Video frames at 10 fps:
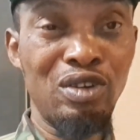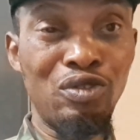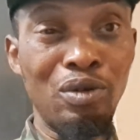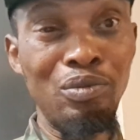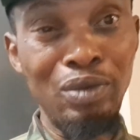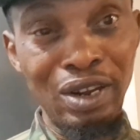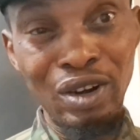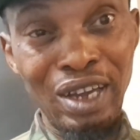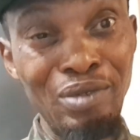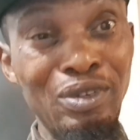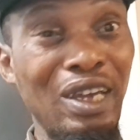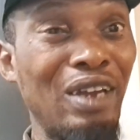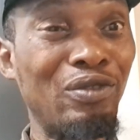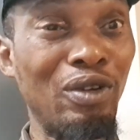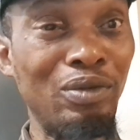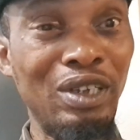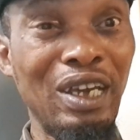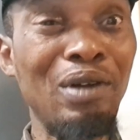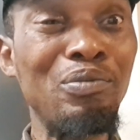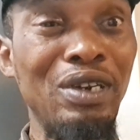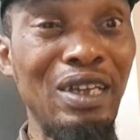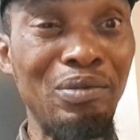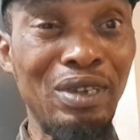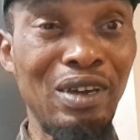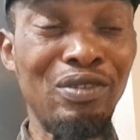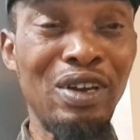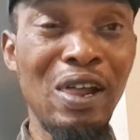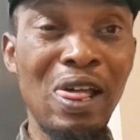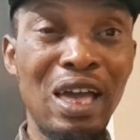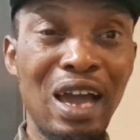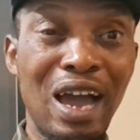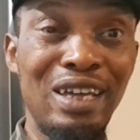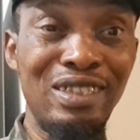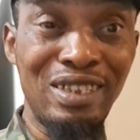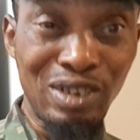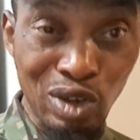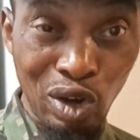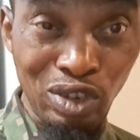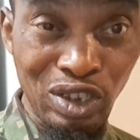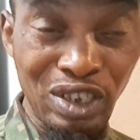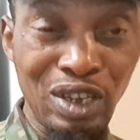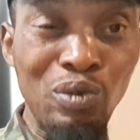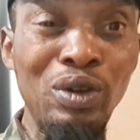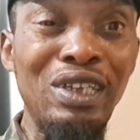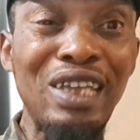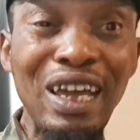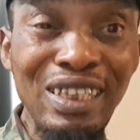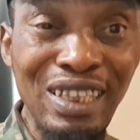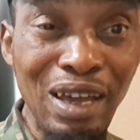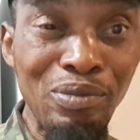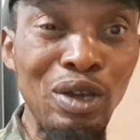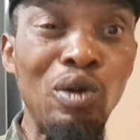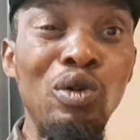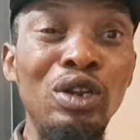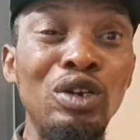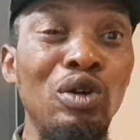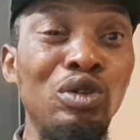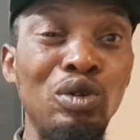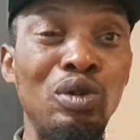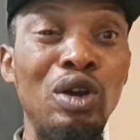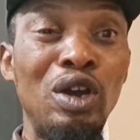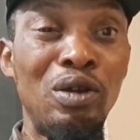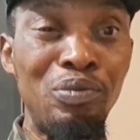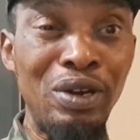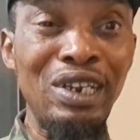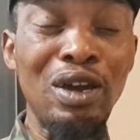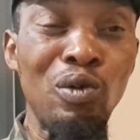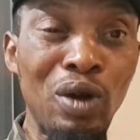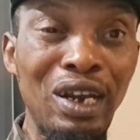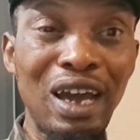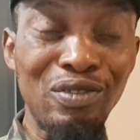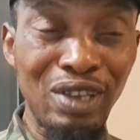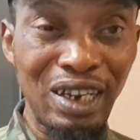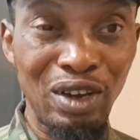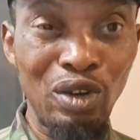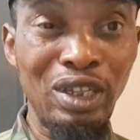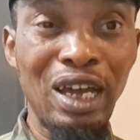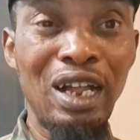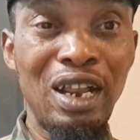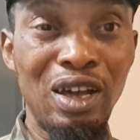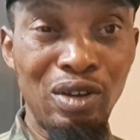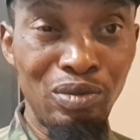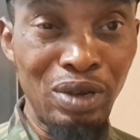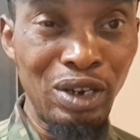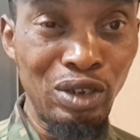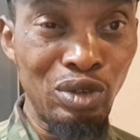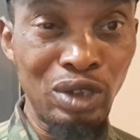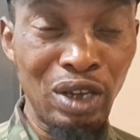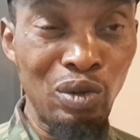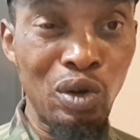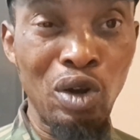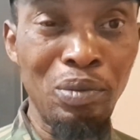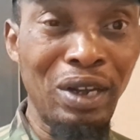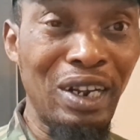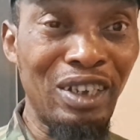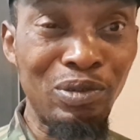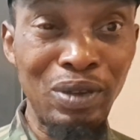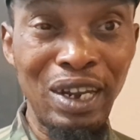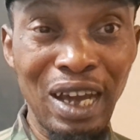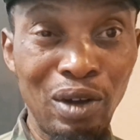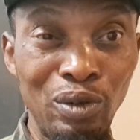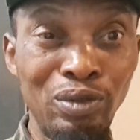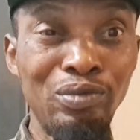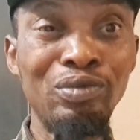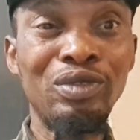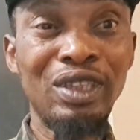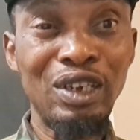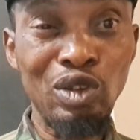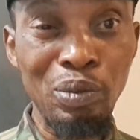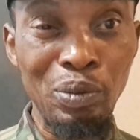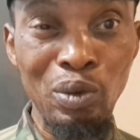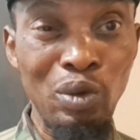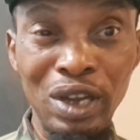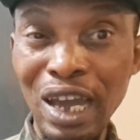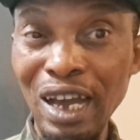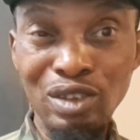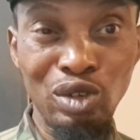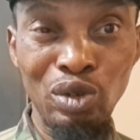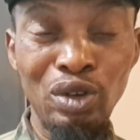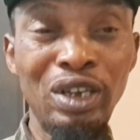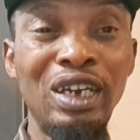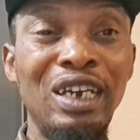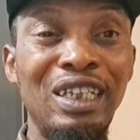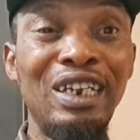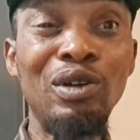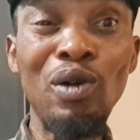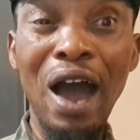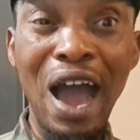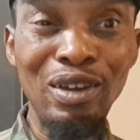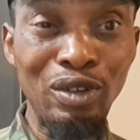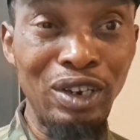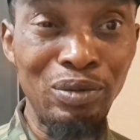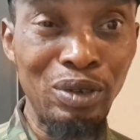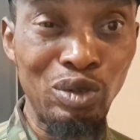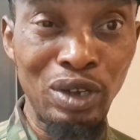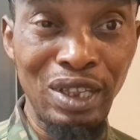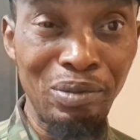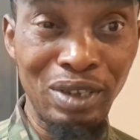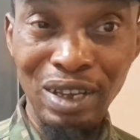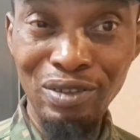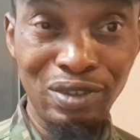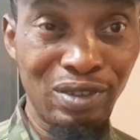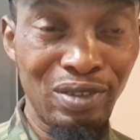from Ibrahim's side, from this, and meet themselves and discuss this thing without them, they're only going to bring them one after the other. Mary today will come and explain her own. The two people will hear her story. Then they will iron it between themselves,